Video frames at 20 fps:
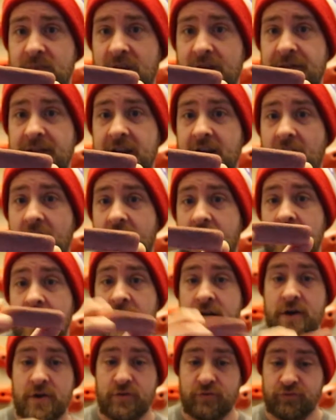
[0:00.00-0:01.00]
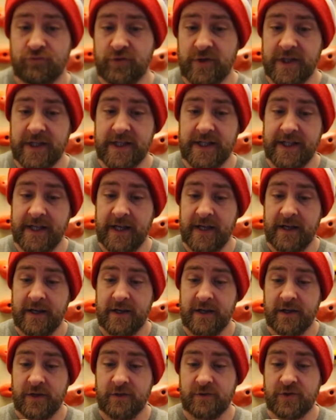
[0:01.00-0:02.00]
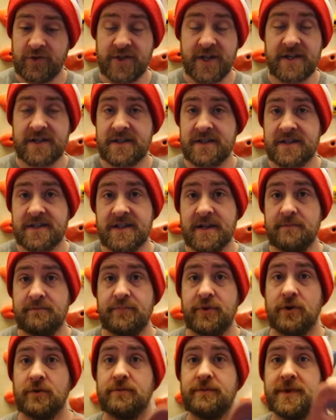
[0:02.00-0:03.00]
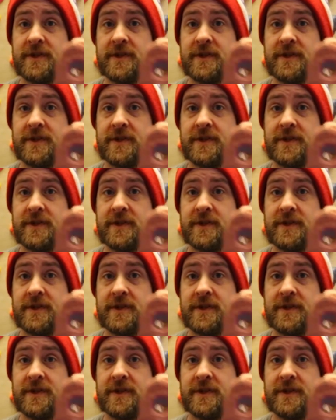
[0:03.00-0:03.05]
They are really just simple.